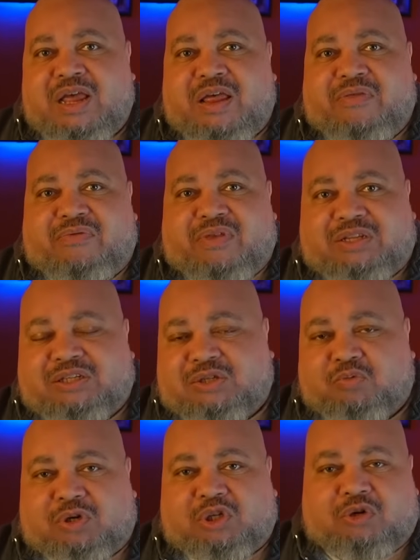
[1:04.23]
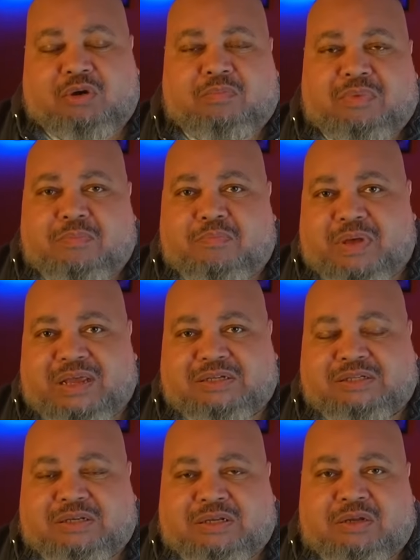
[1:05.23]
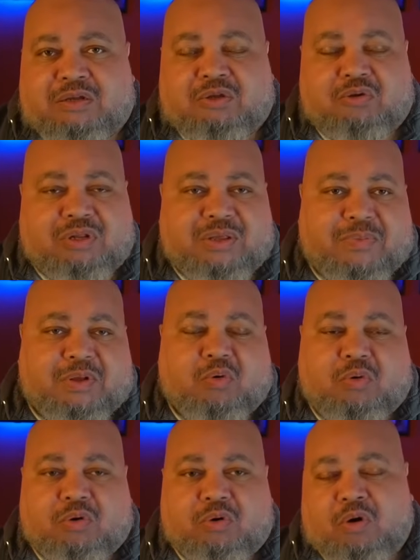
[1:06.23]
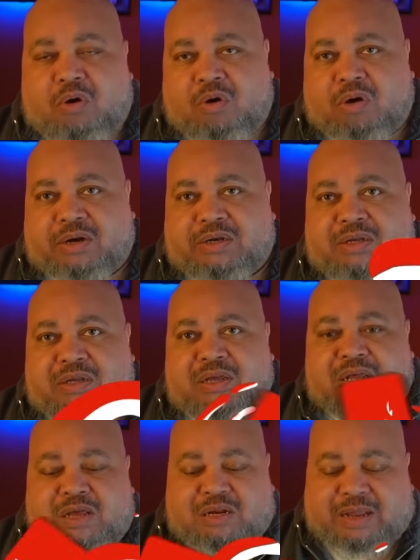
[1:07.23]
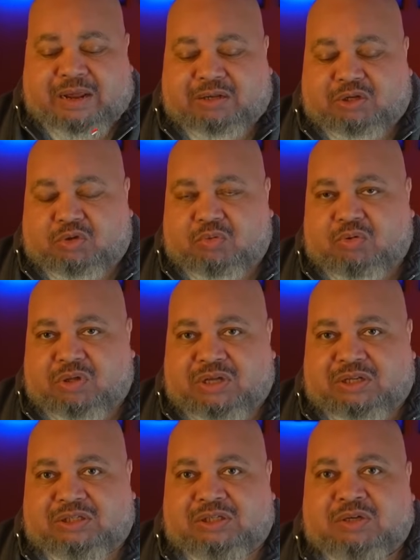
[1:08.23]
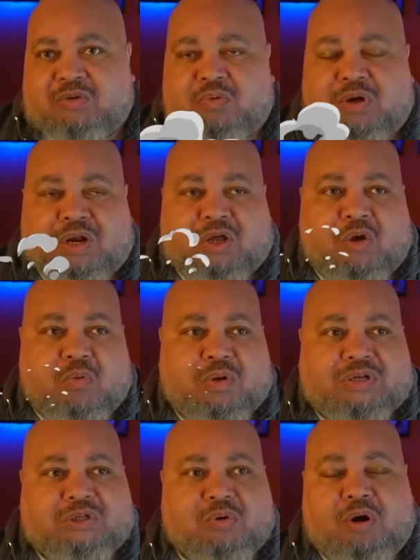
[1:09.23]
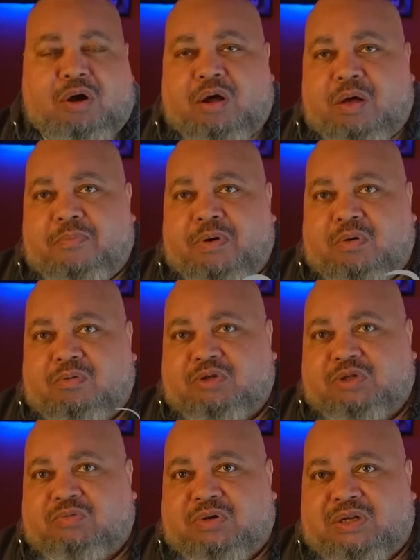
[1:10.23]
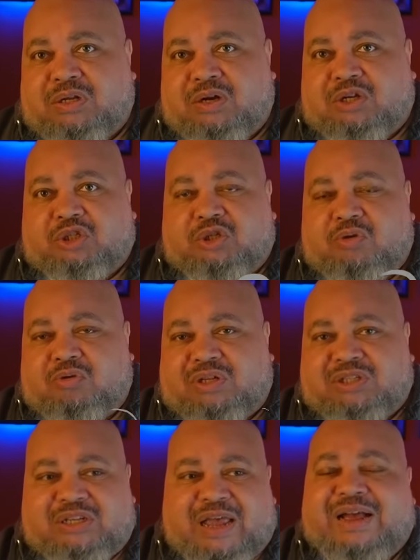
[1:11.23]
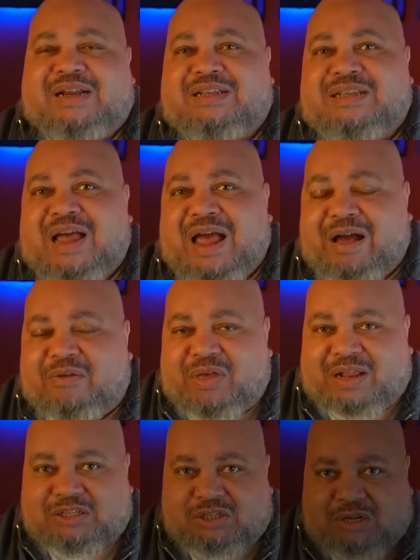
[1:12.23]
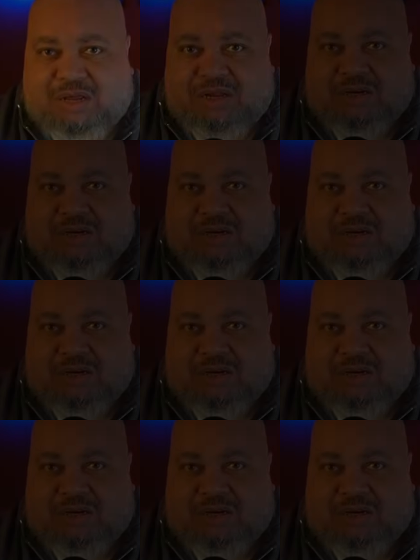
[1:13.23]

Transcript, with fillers: And this is what you're going to be basing your limit order on. Now to do this, we're going to go into our Uphold screen. They're going to show you exactly how that's done.